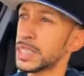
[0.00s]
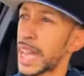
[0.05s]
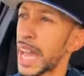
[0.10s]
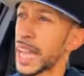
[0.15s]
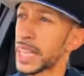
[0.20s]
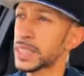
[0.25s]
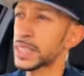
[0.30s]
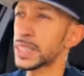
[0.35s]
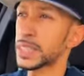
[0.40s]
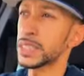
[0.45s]

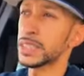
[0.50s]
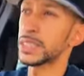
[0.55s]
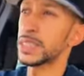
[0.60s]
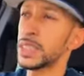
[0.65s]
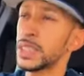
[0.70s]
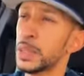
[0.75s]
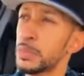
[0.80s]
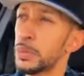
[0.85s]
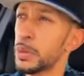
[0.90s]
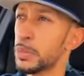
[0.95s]
acting
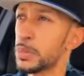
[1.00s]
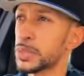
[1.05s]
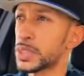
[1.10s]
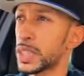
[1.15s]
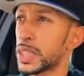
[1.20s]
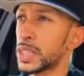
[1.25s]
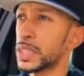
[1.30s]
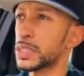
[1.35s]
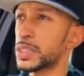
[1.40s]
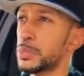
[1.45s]
or
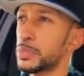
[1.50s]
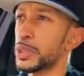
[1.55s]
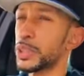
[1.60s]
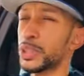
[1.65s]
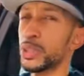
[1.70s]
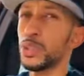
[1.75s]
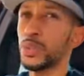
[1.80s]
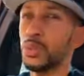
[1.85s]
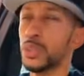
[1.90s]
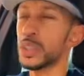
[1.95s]
pretending to be
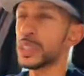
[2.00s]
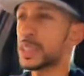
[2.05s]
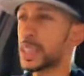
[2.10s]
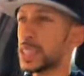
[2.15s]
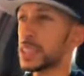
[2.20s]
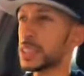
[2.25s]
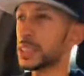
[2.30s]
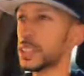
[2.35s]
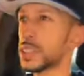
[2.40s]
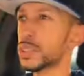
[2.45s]
you once
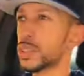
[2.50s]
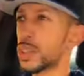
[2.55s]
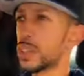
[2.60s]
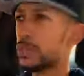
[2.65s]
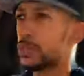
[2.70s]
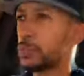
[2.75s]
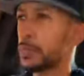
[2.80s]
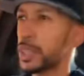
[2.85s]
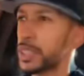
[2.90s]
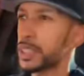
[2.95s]
they steal your
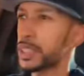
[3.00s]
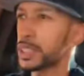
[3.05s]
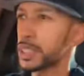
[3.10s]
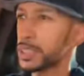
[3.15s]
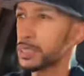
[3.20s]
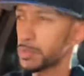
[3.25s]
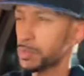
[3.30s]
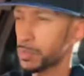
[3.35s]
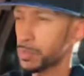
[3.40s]
information.